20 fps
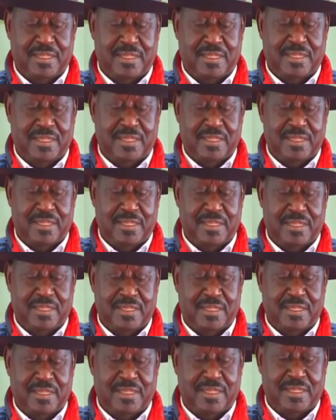
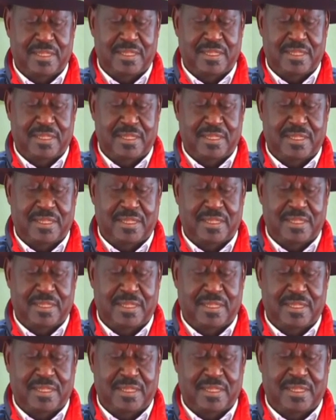
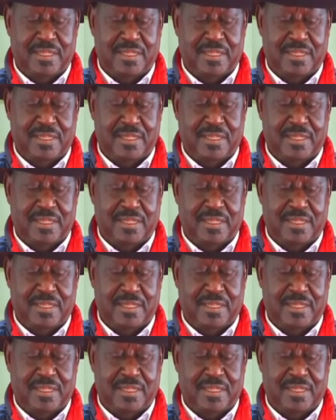(no one is talking)